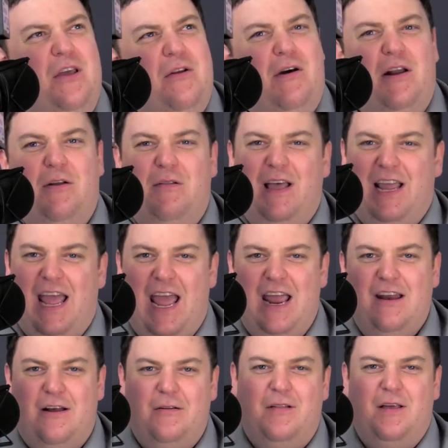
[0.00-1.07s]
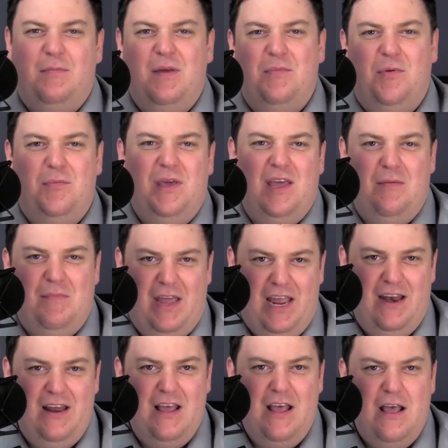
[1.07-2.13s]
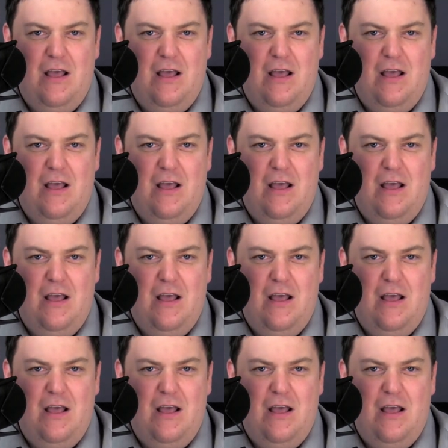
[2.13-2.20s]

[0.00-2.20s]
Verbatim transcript: I don't like hate. I don't like people being mean.